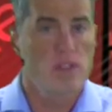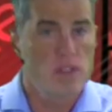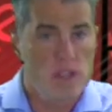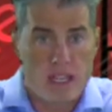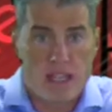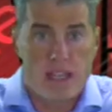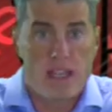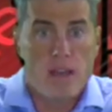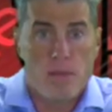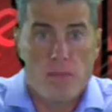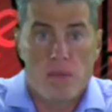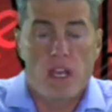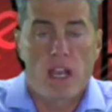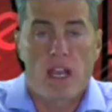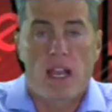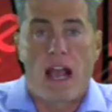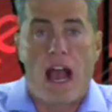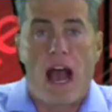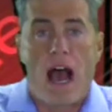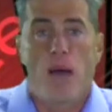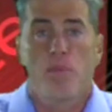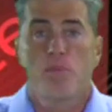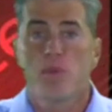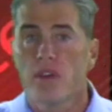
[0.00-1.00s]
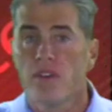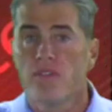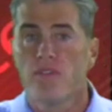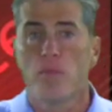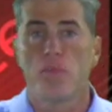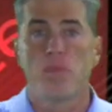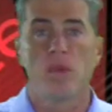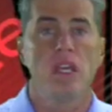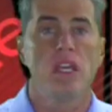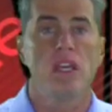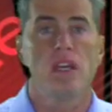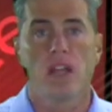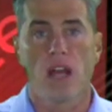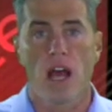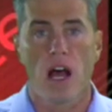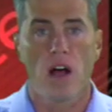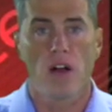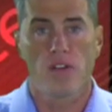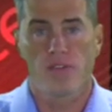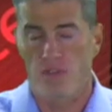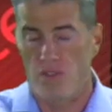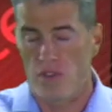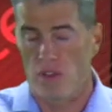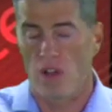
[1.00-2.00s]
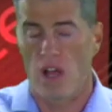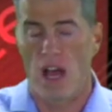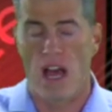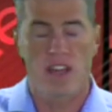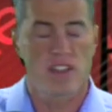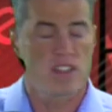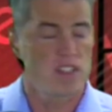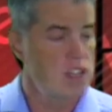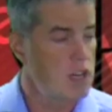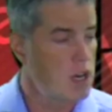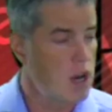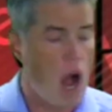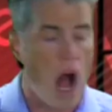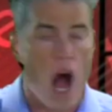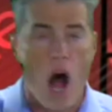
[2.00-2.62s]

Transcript: give me a copy of a P&L for the last year.